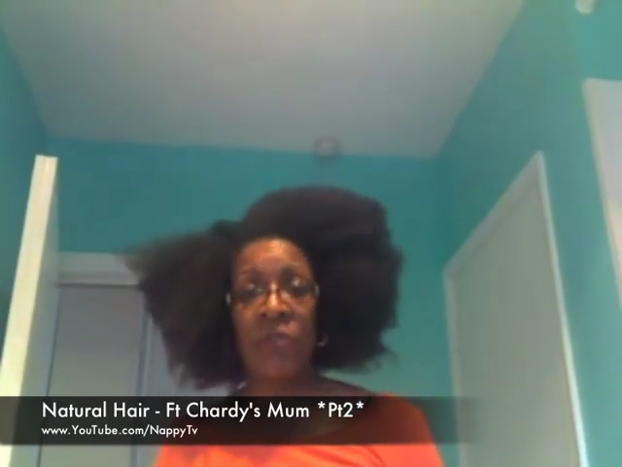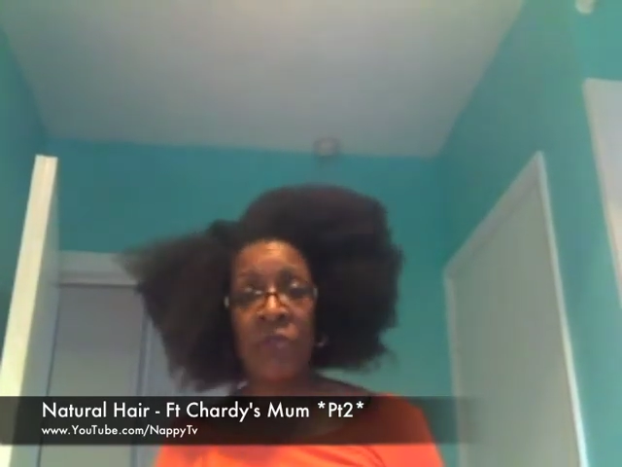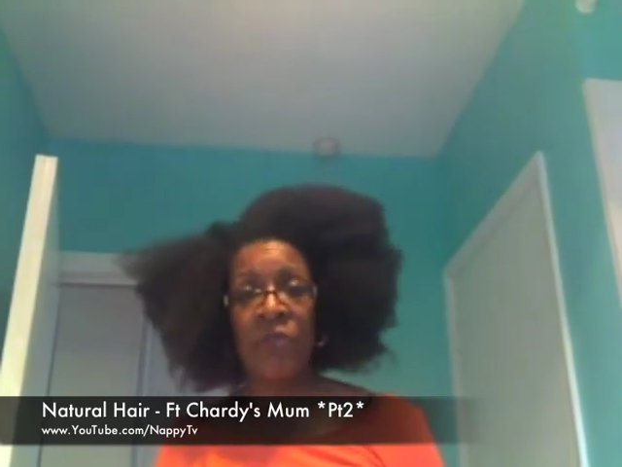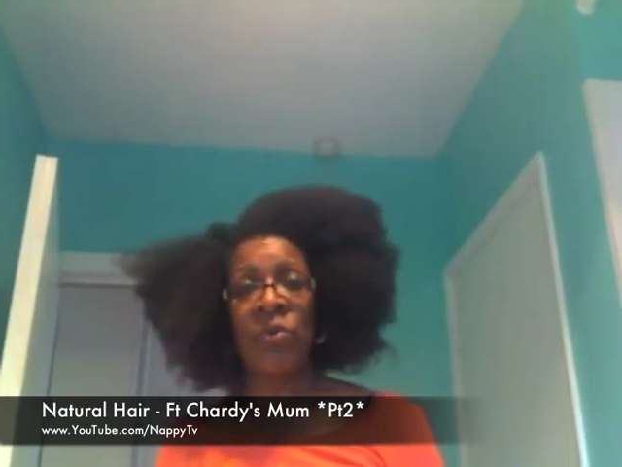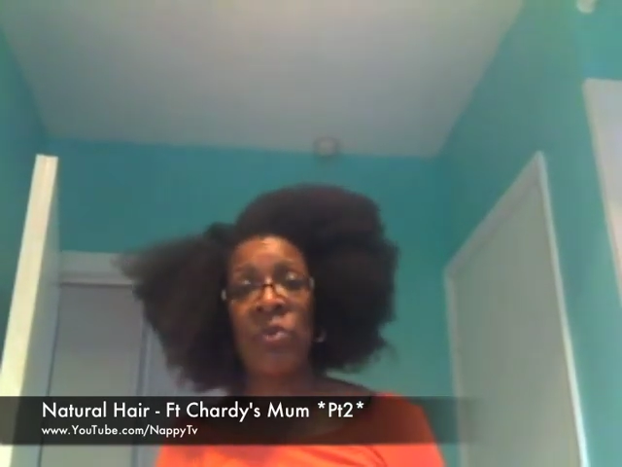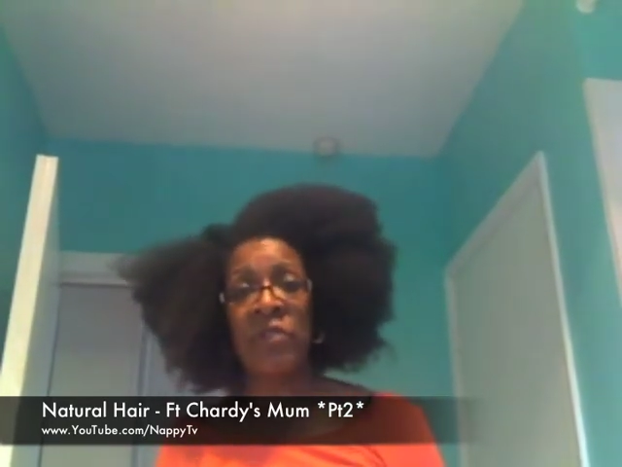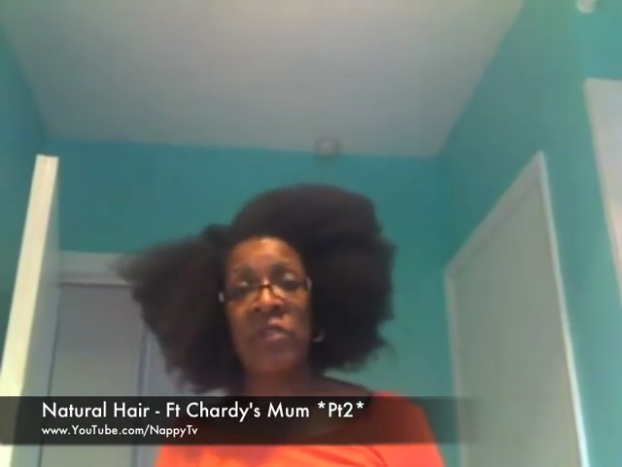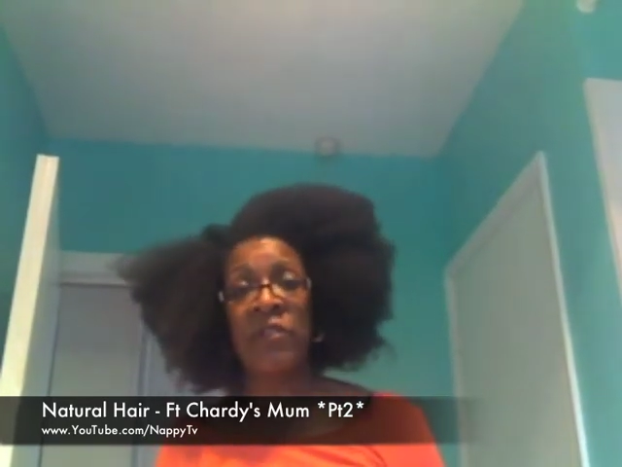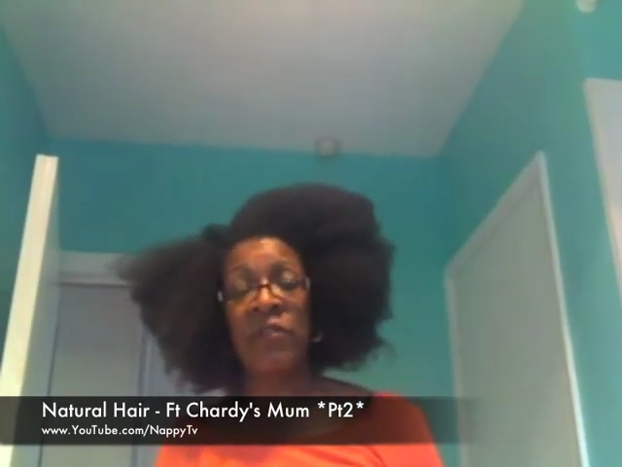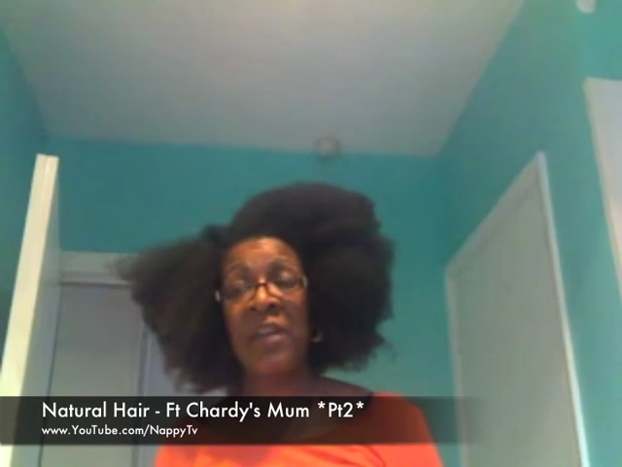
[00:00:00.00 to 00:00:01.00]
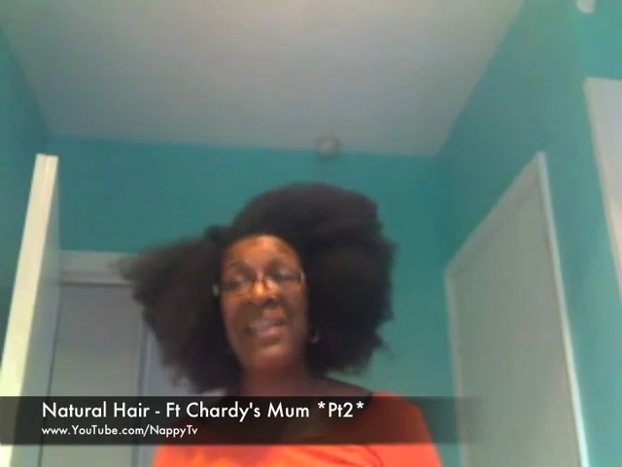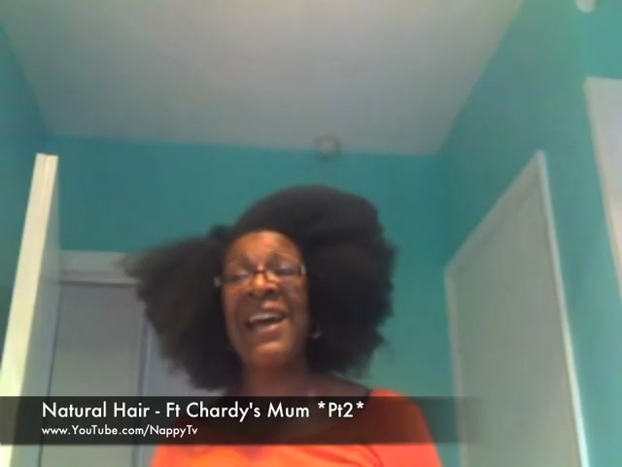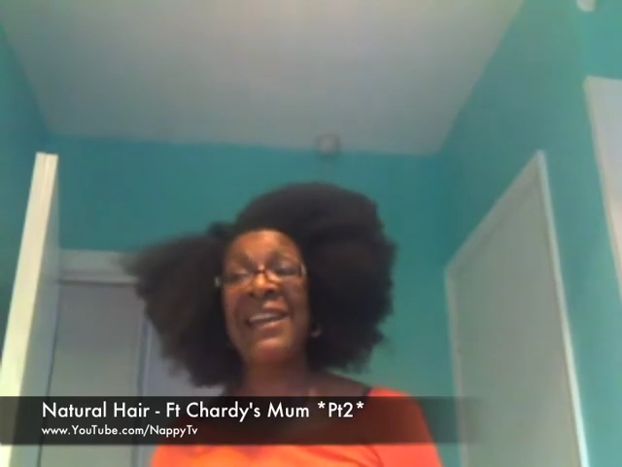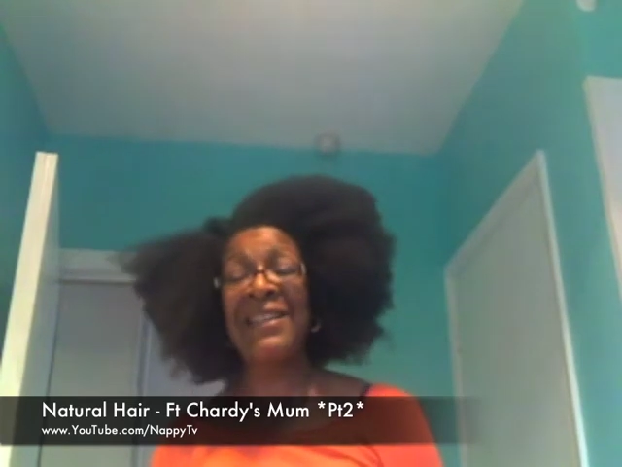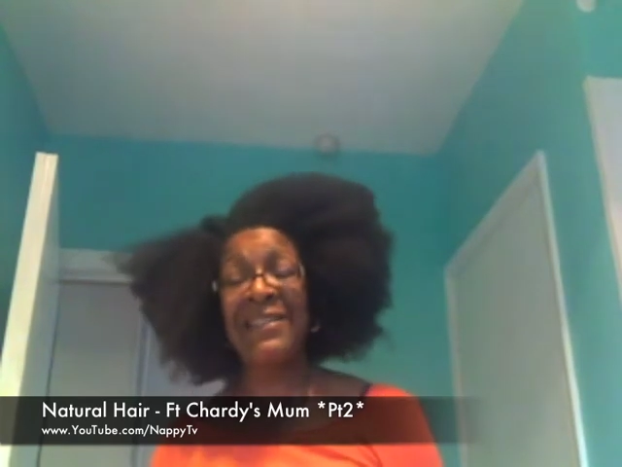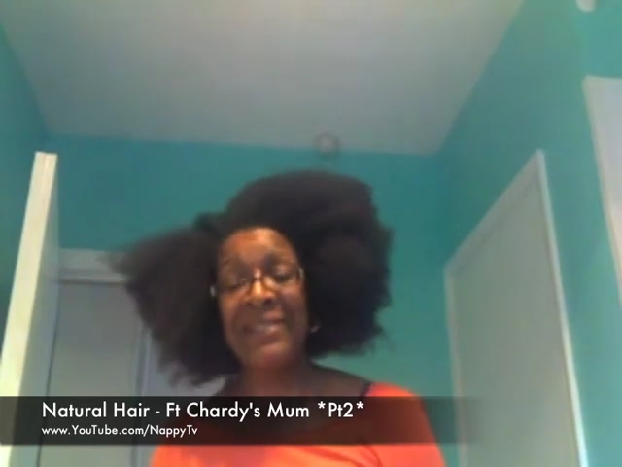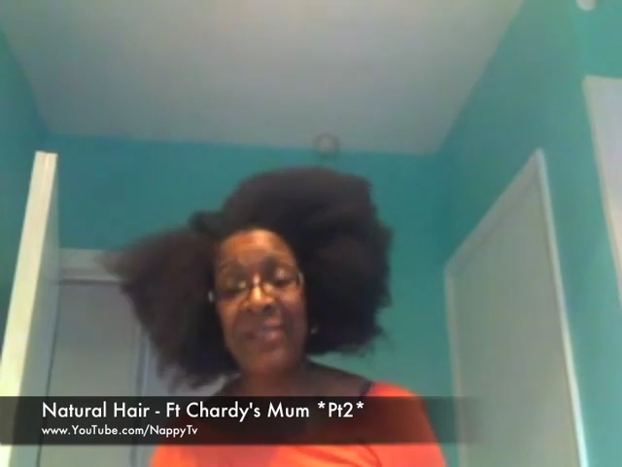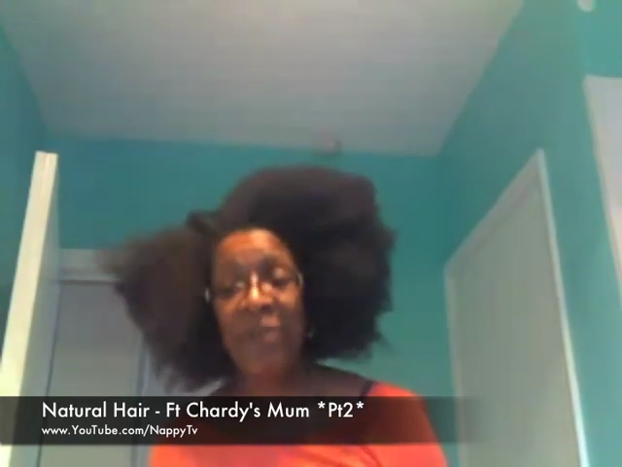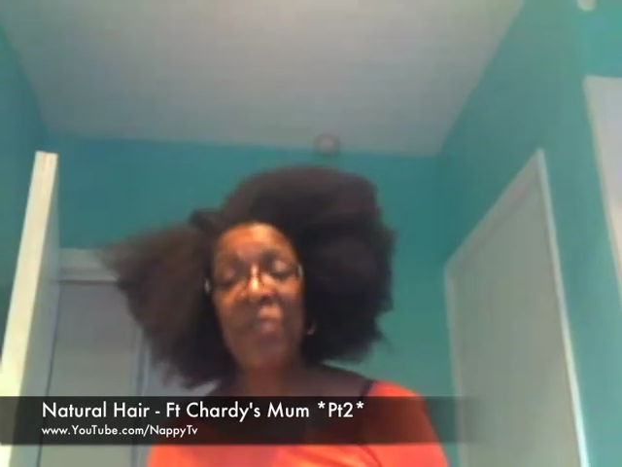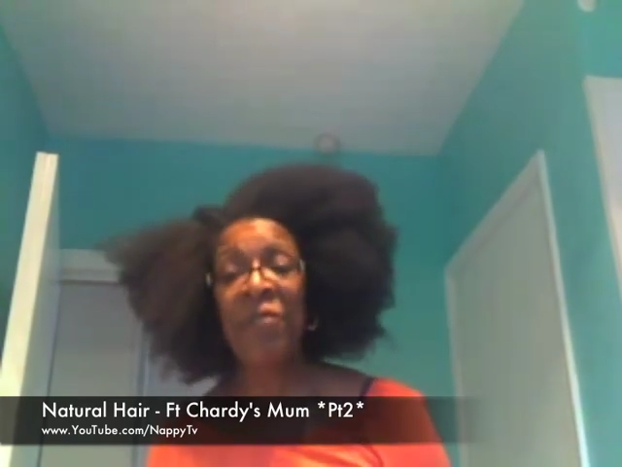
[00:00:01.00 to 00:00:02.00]
and I still feel quite satisfied. And I
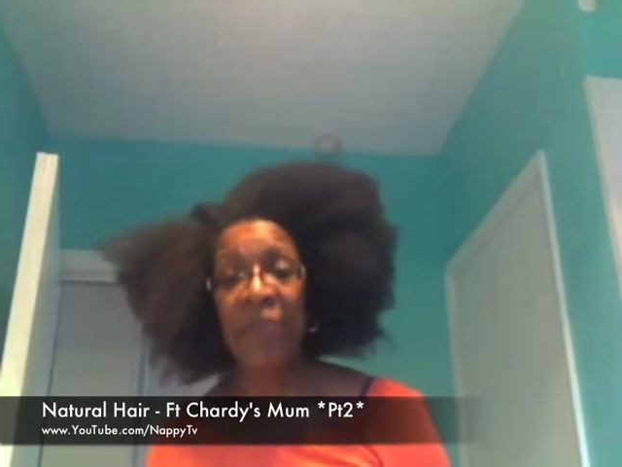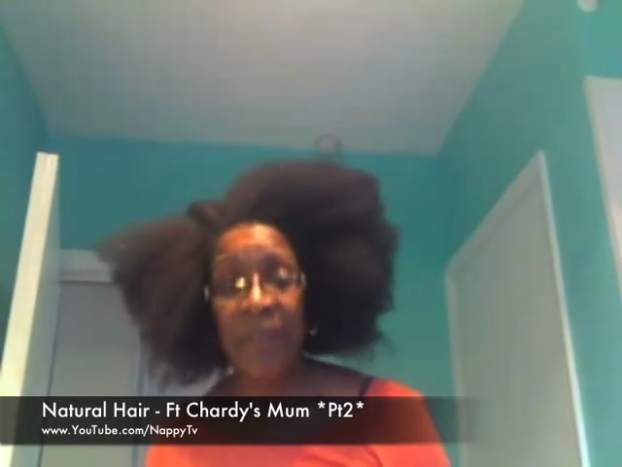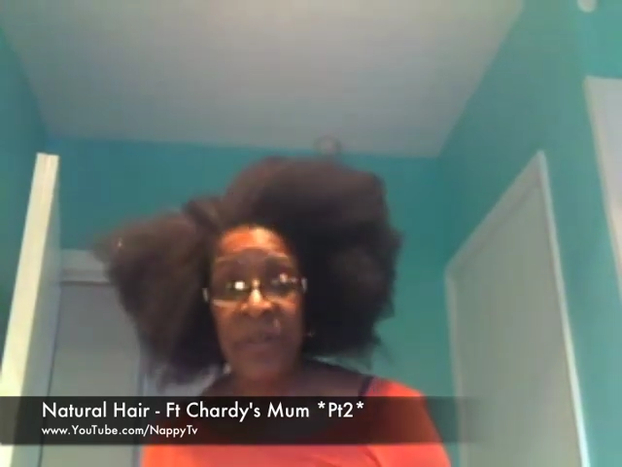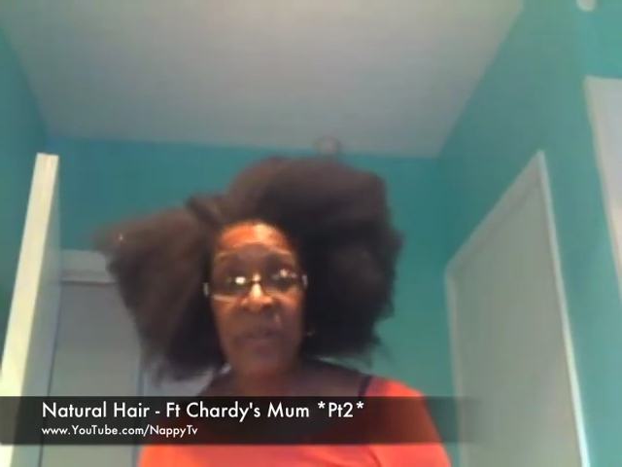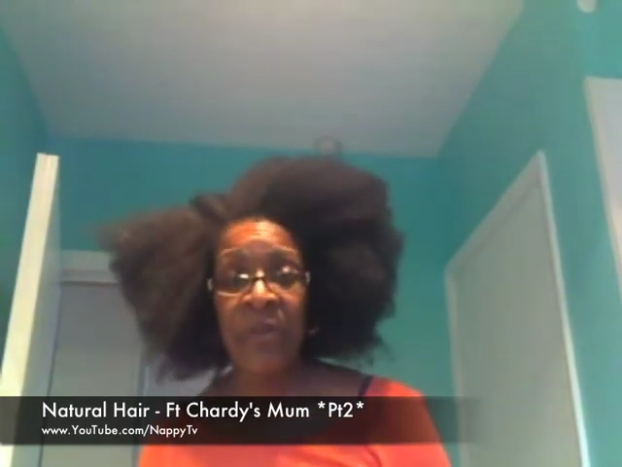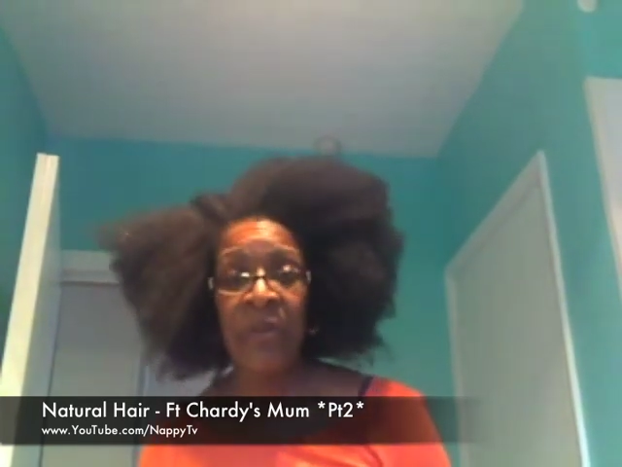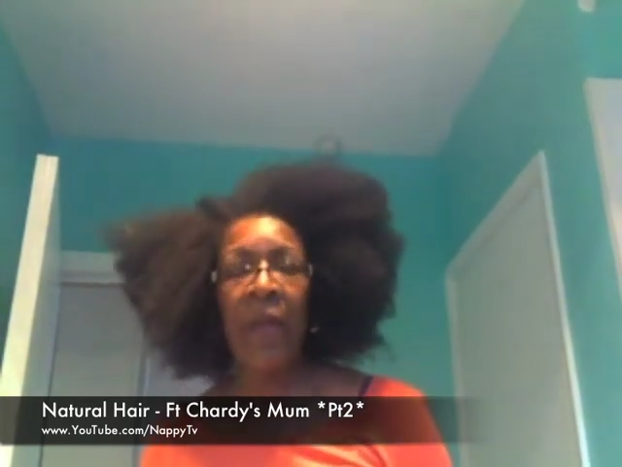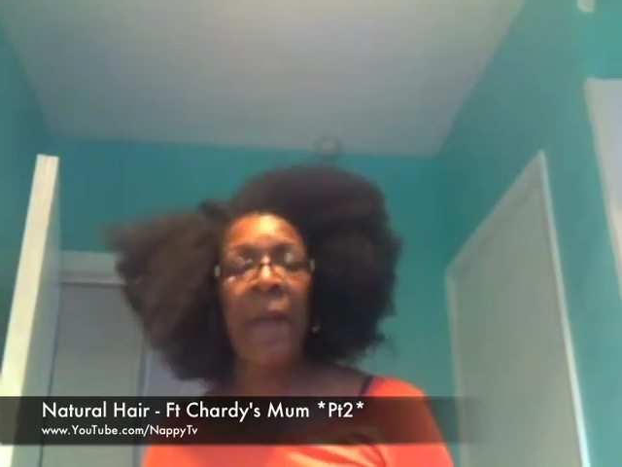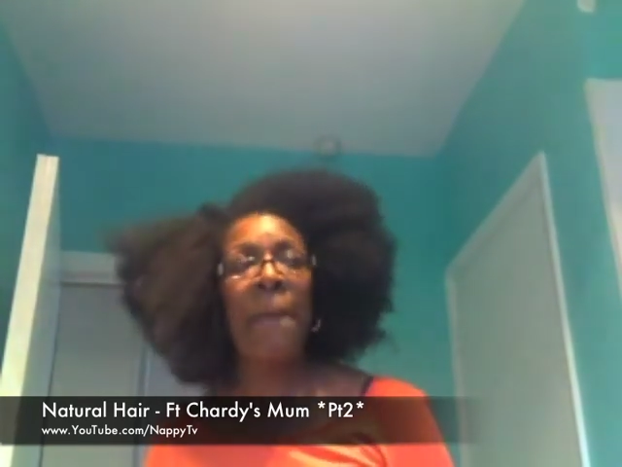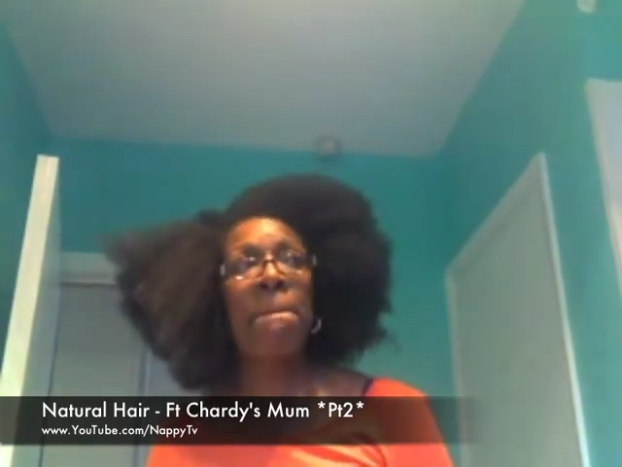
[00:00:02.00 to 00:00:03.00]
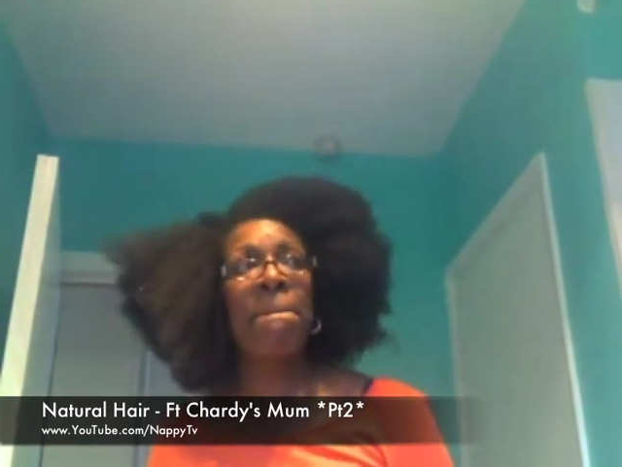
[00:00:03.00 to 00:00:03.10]
still feel